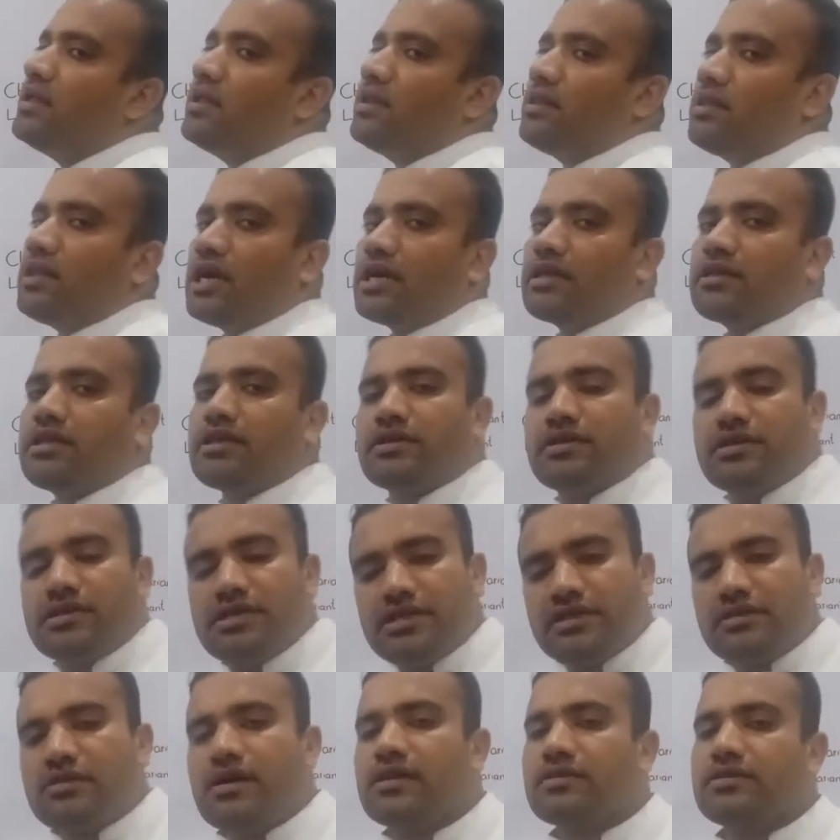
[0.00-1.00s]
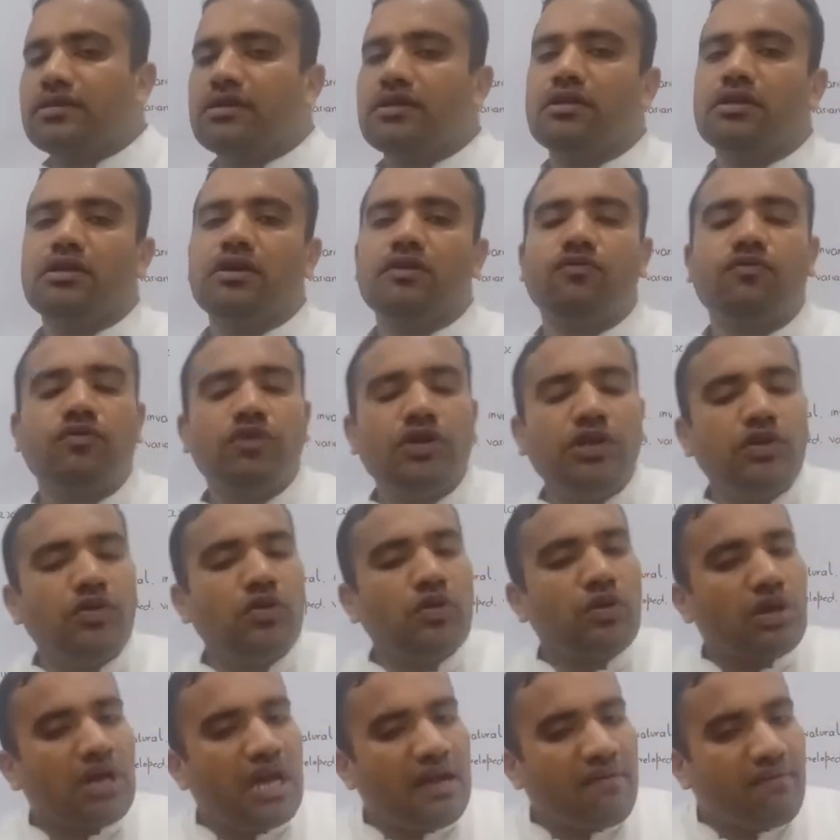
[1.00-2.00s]
like the theta theory. We
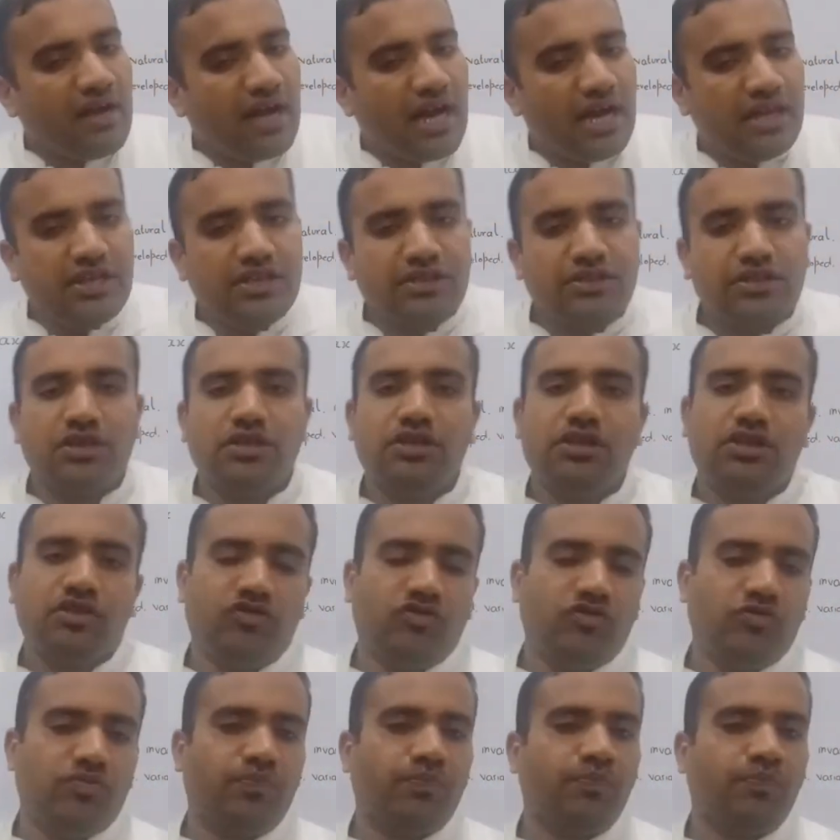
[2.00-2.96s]
don't have any theories,